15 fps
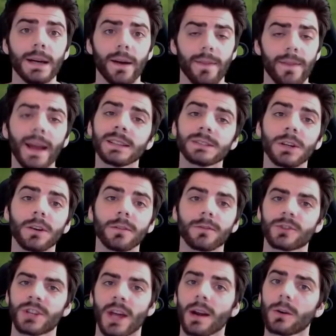Next off,
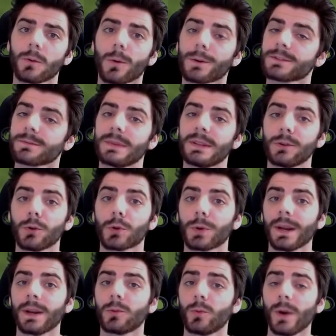Cheddar wants me to
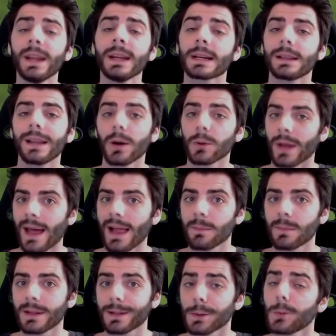create a rain cloud
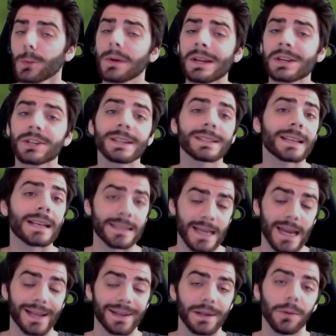helmet, which is
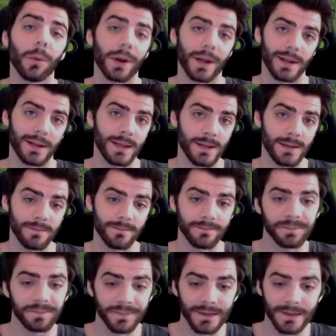exactly what I did.
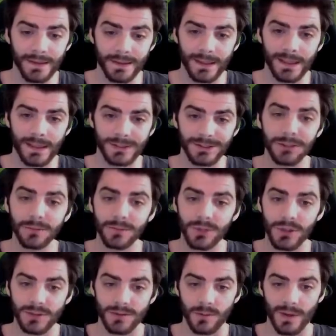So
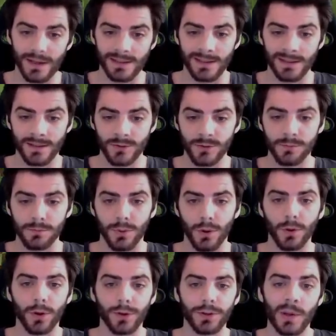just right click to put
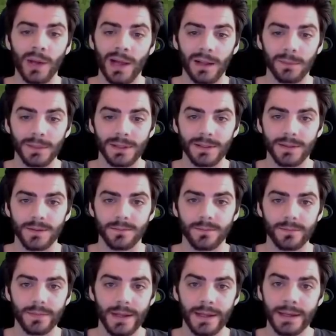on your helmet,
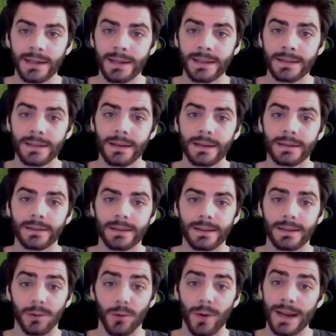and a
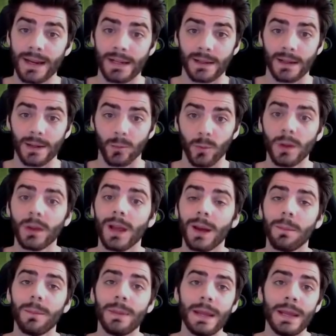little rain cloud will
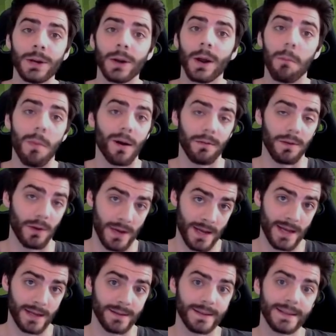appear above your
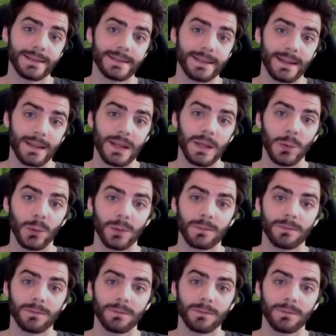head. Isn't it cute?